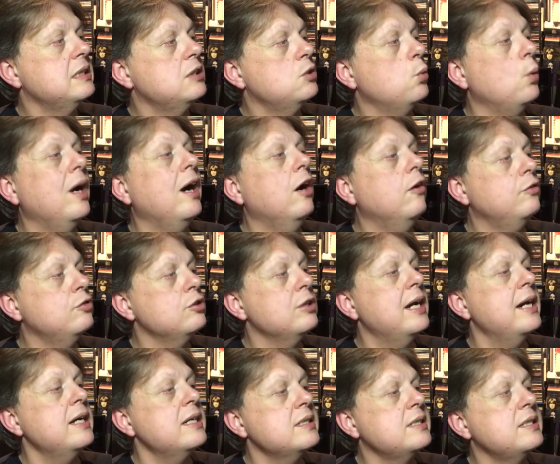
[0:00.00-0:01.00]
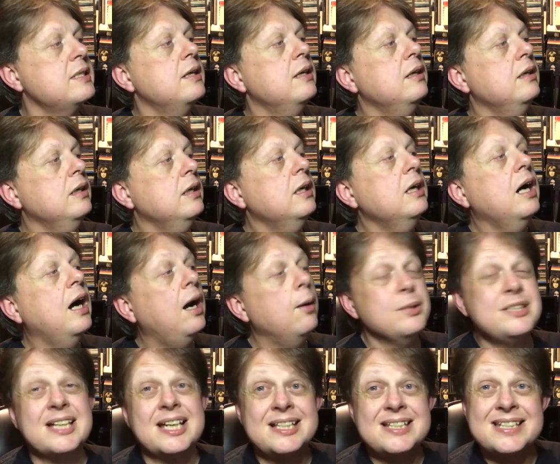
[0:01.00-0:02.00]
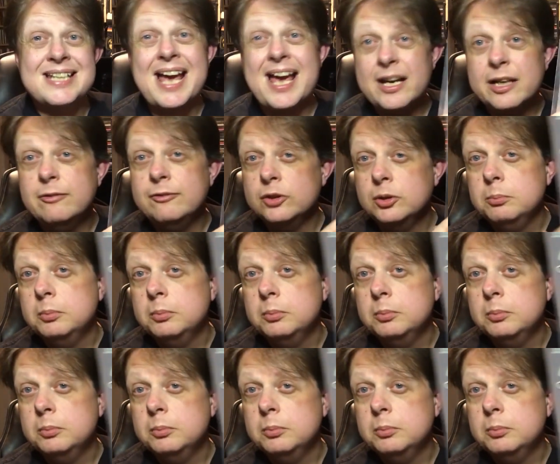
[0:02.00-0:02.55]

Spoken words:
12 tracks, I would say 10 of